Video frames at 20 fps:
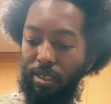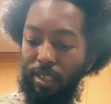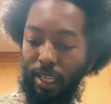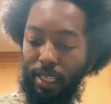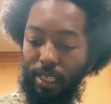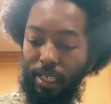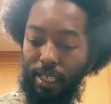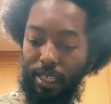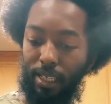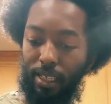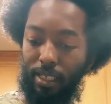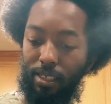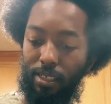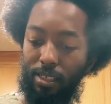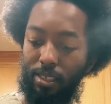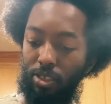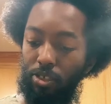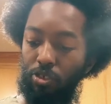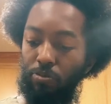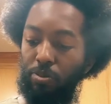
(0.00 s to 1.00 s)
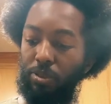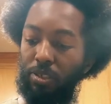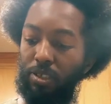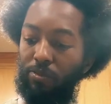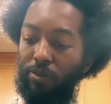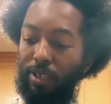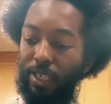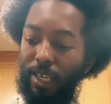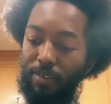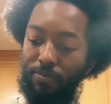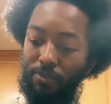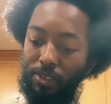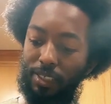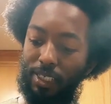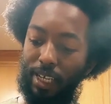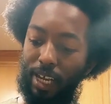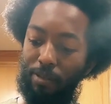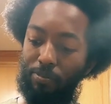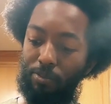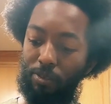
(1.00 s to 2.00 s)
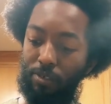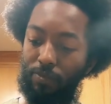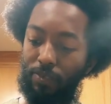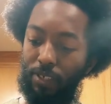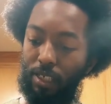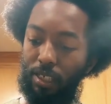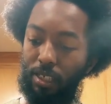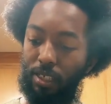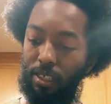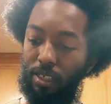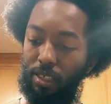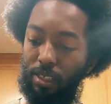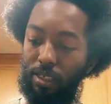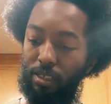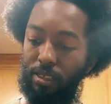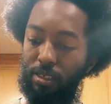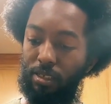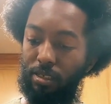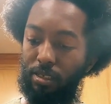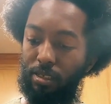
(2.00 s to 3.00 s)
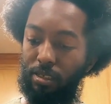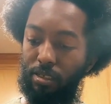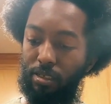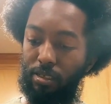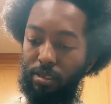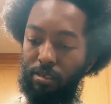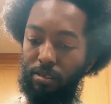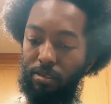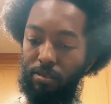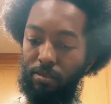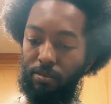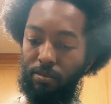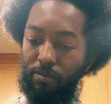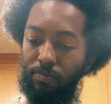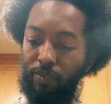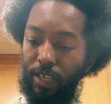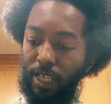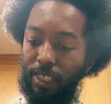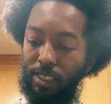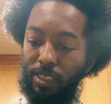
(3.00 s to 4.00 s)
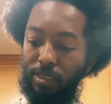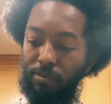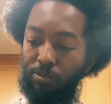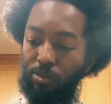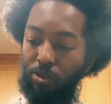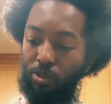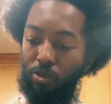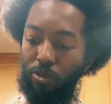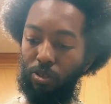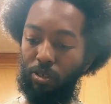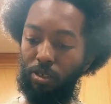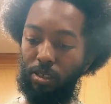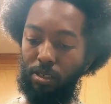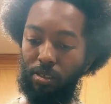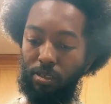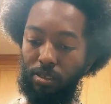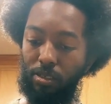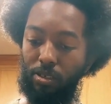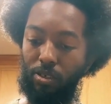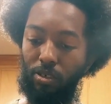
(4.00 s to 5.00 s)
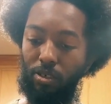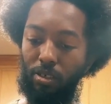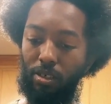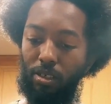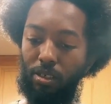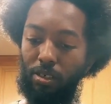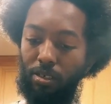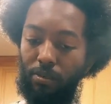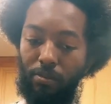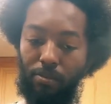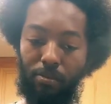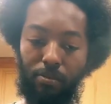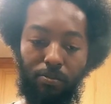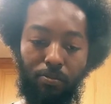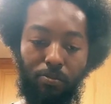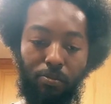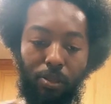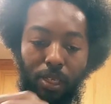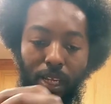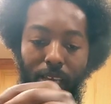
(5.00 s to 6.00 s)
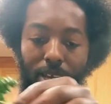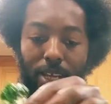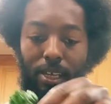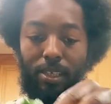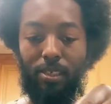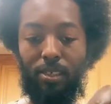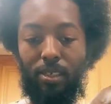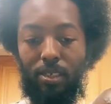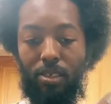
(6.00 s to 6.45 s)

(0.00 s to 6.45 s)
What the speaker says: and then you put whatever type of vegetable or plant,